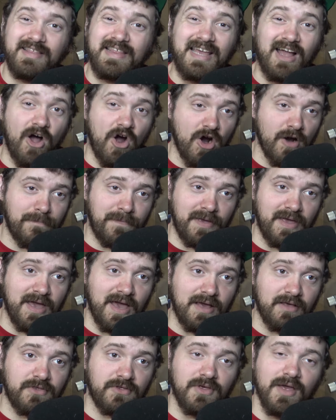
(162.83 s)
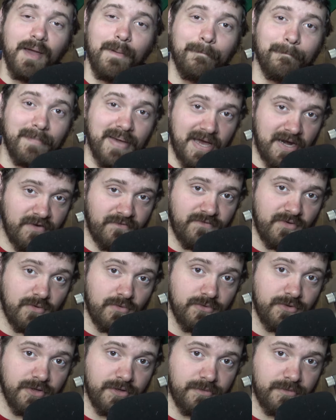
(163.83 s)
the RPS manifold.